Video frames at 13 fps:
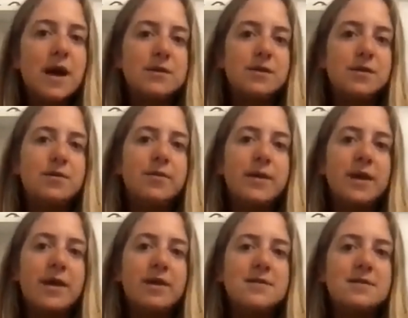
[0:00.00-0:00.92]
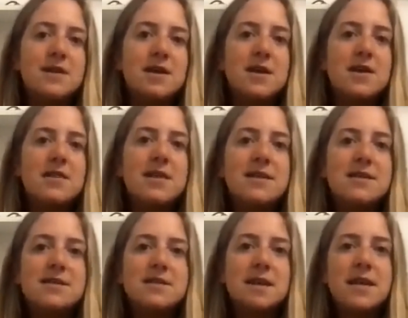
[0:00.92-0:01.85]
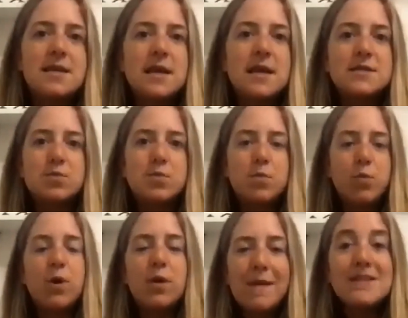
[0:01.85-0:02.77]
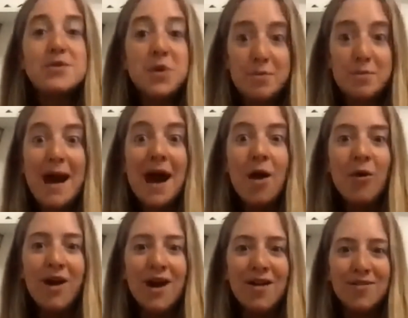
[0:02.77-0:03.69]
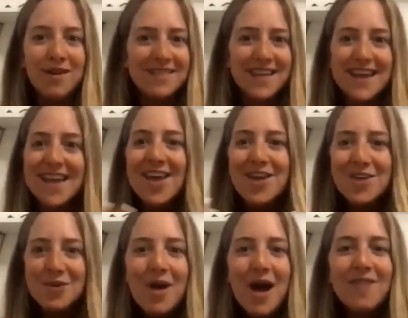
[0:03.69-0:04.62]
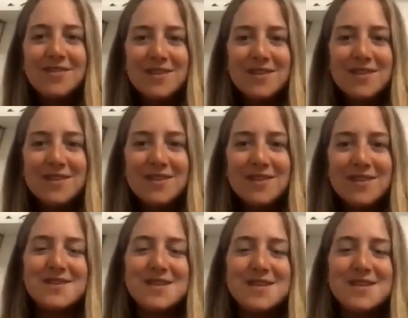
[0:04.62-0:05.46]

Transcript: on too because this it, it's we're meant to empower everyone. Like you have these tools yeah.